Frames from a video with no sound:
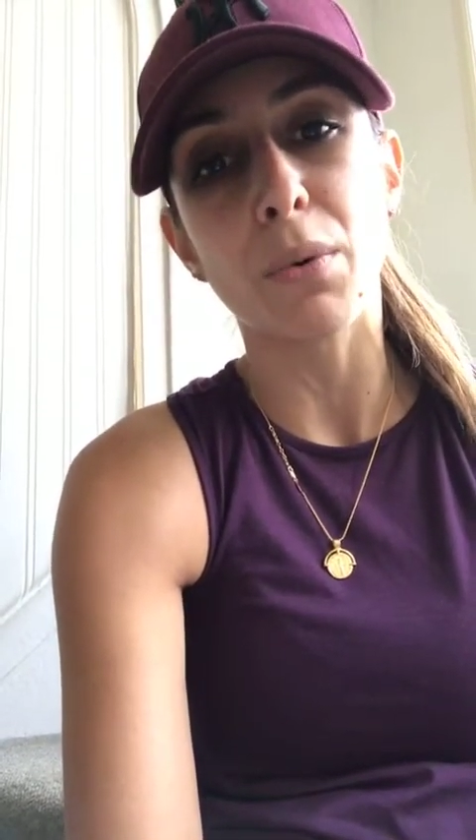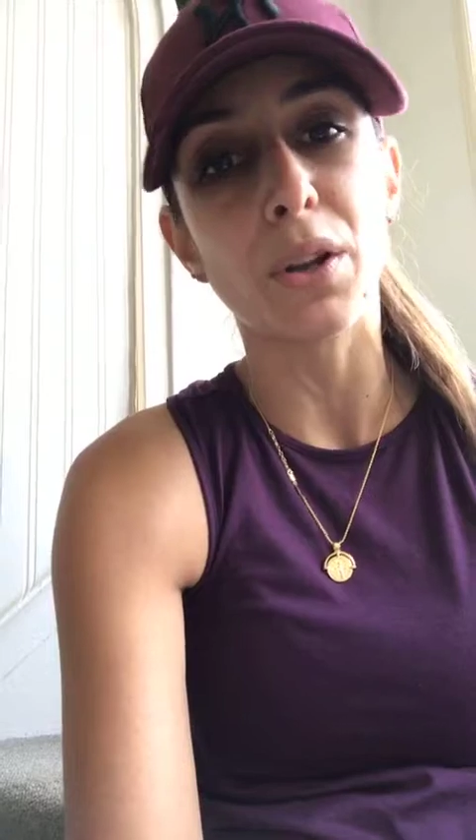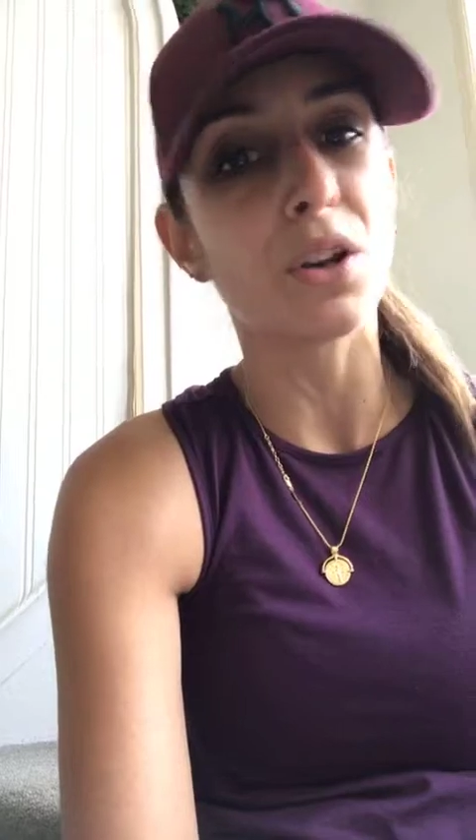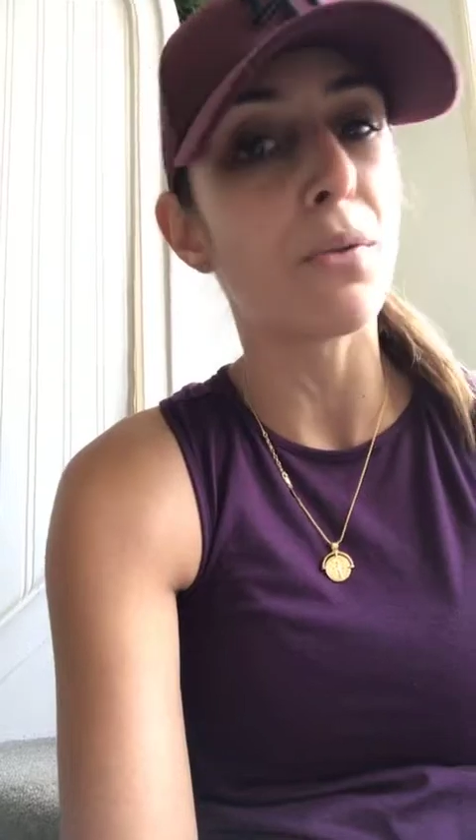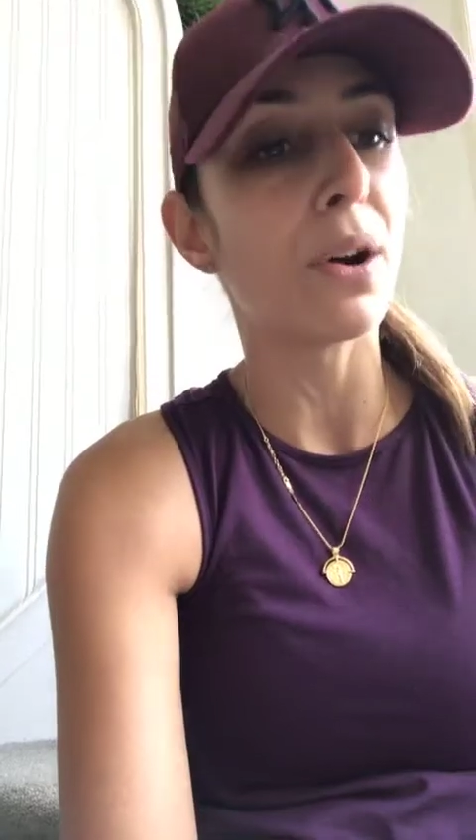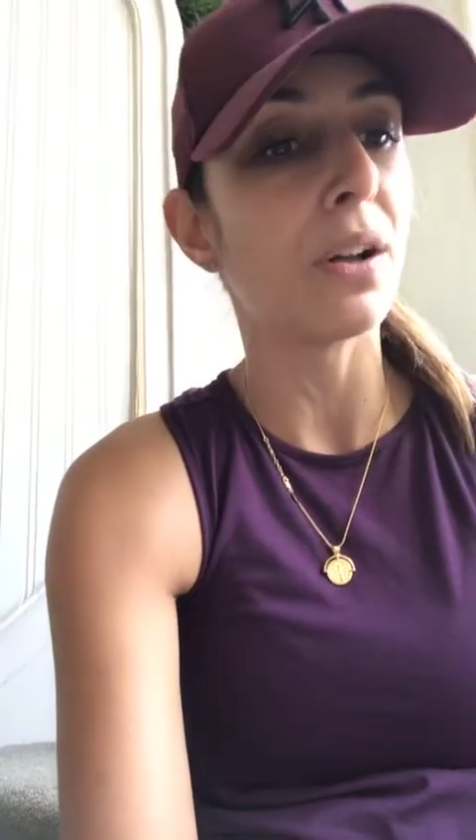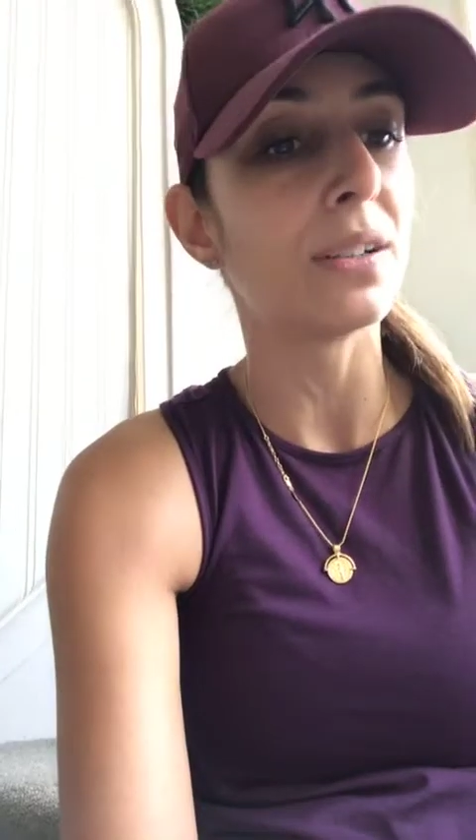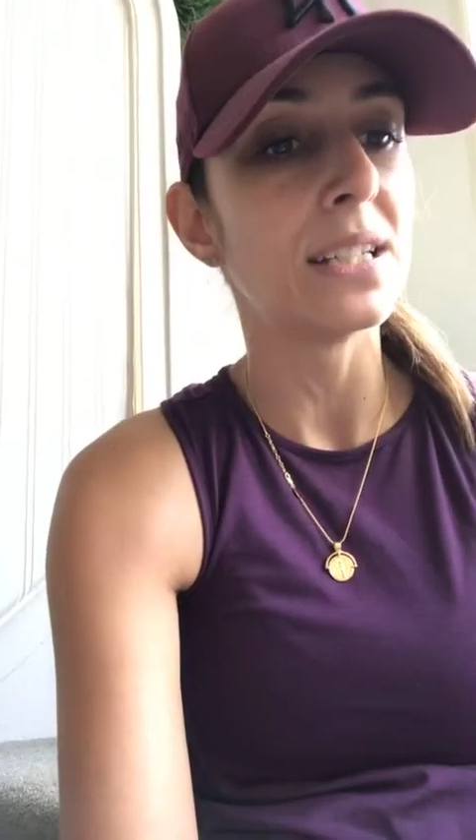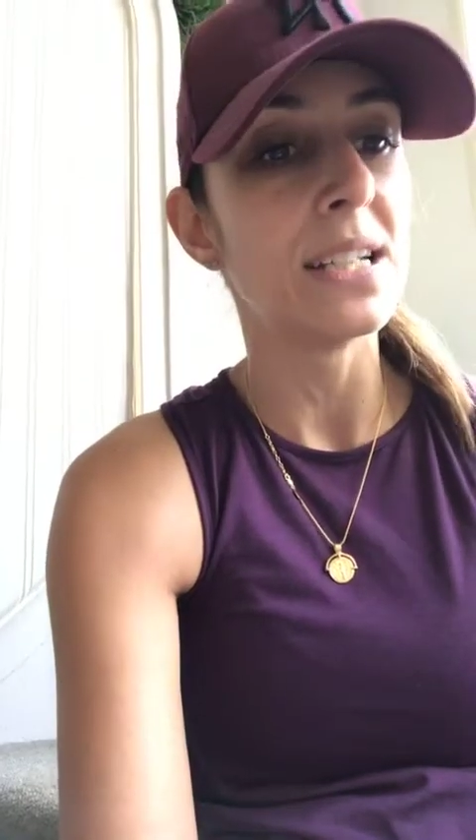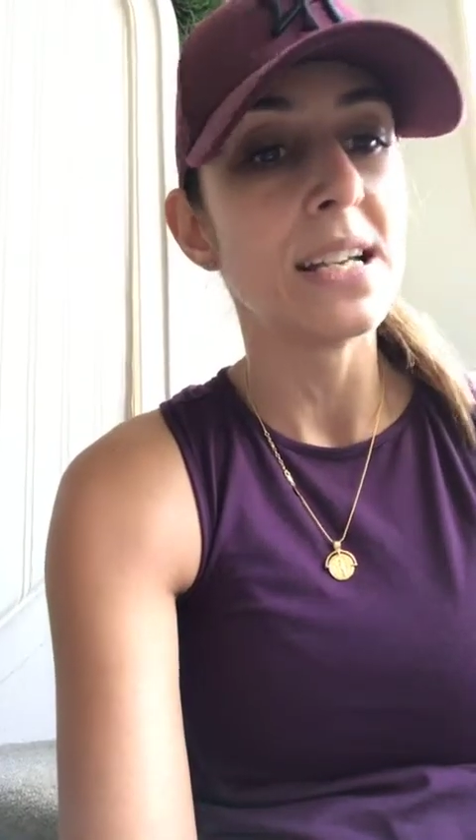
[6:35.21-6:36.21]
want to go
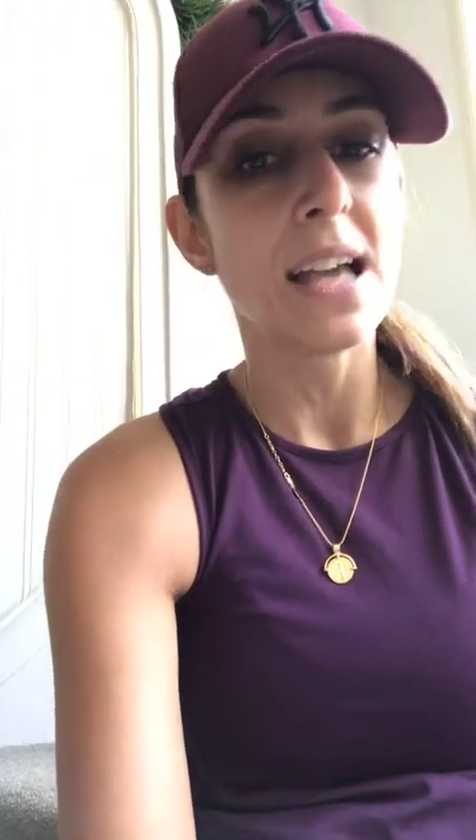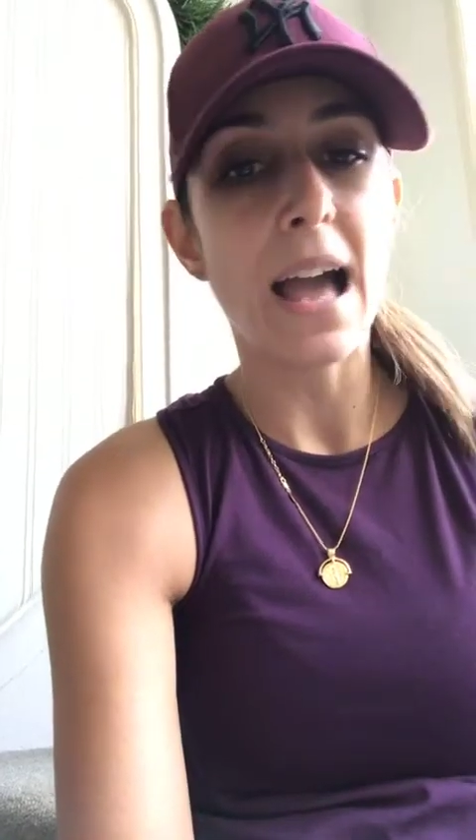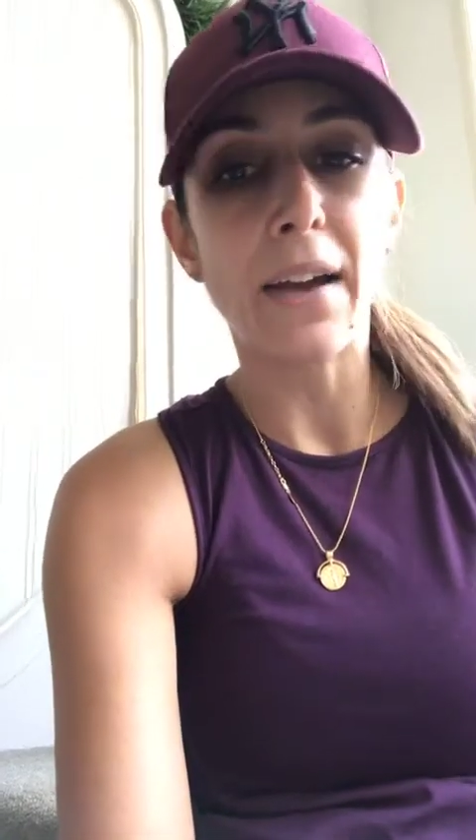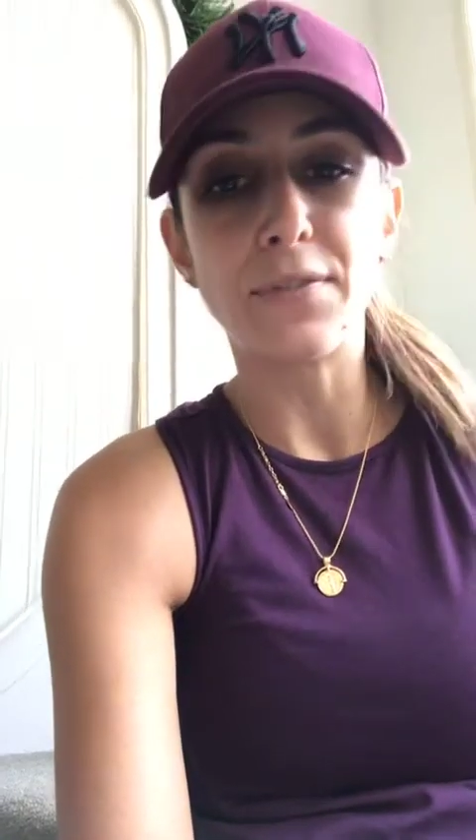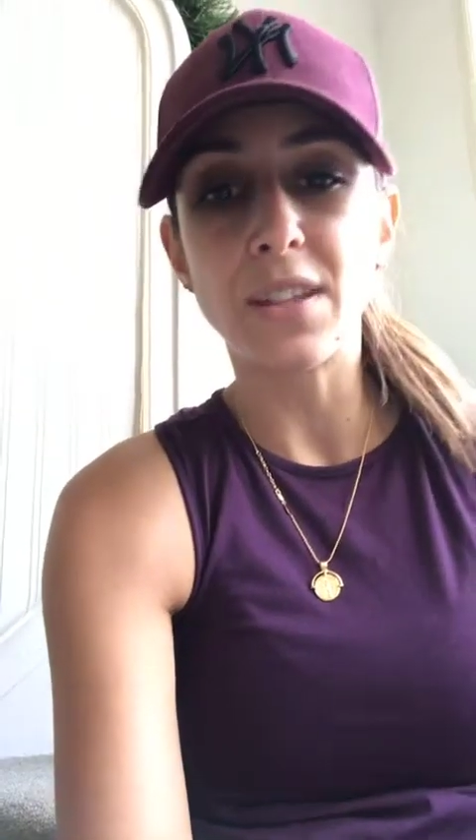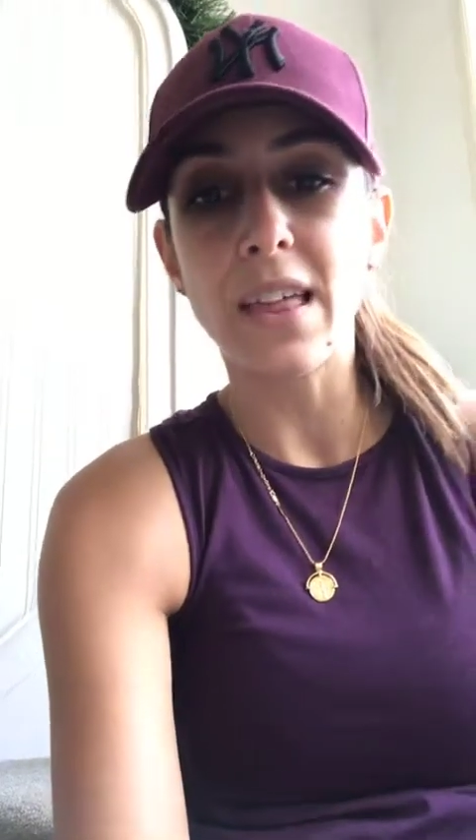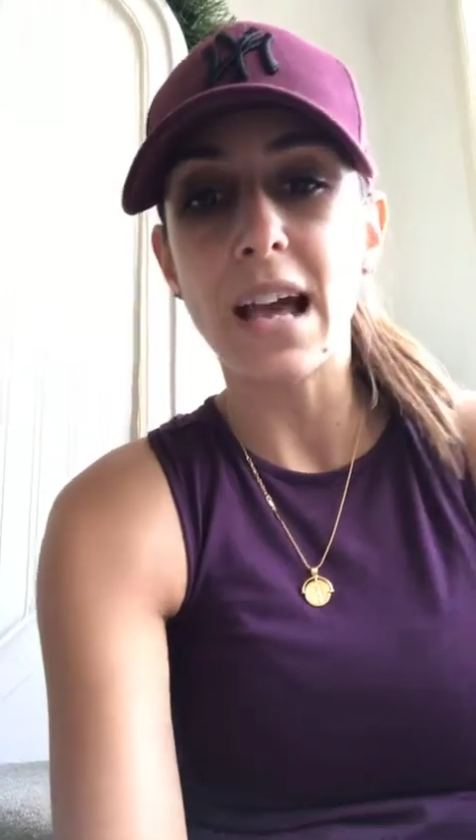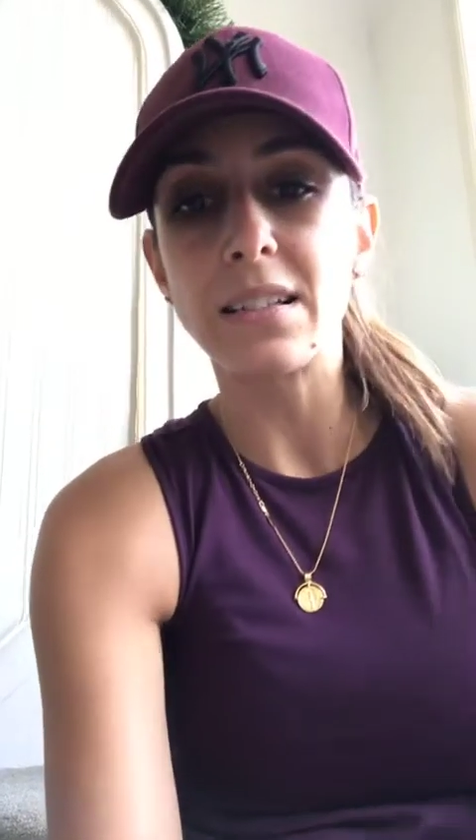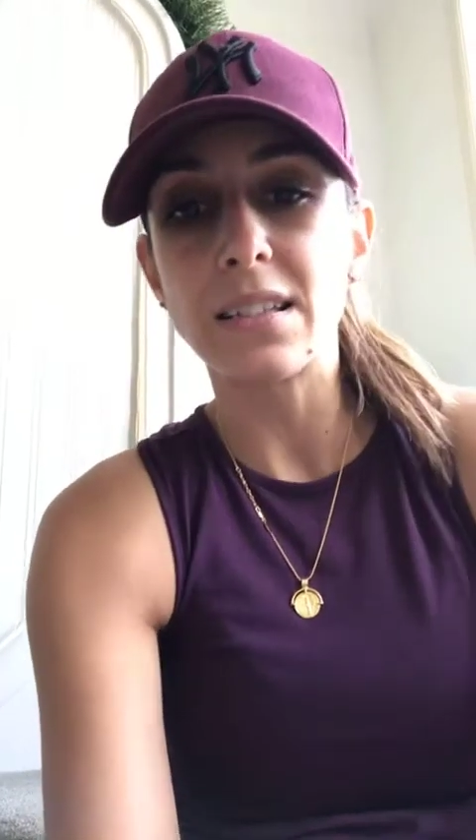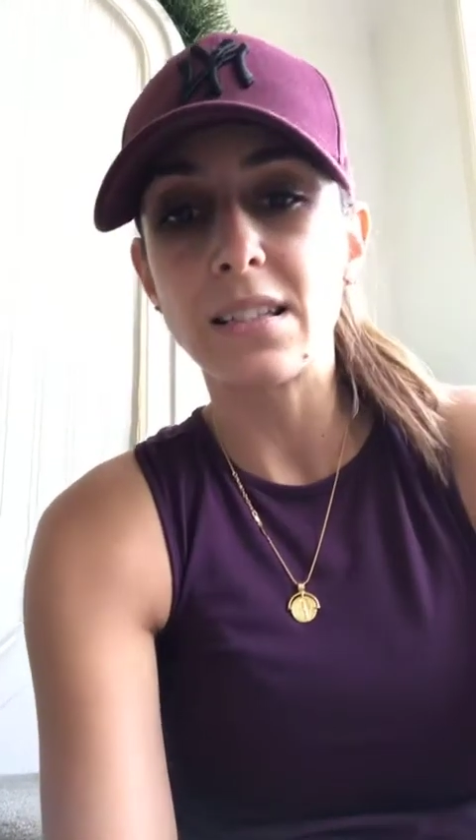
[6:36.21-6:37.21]
on after
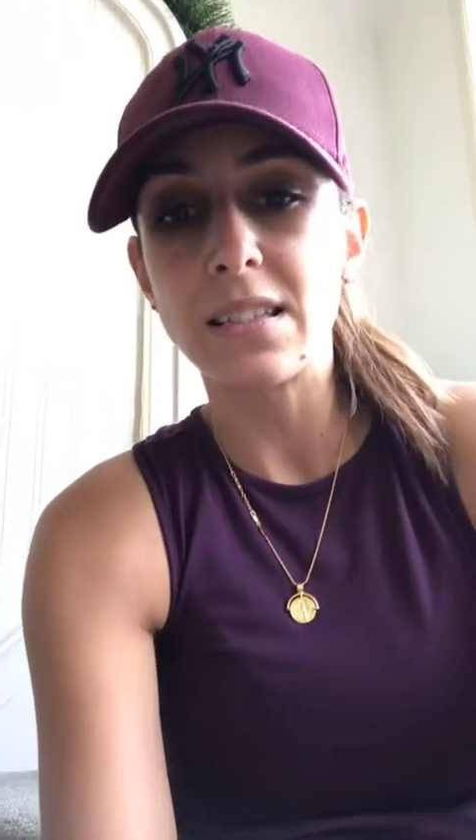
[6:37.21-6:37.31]
that.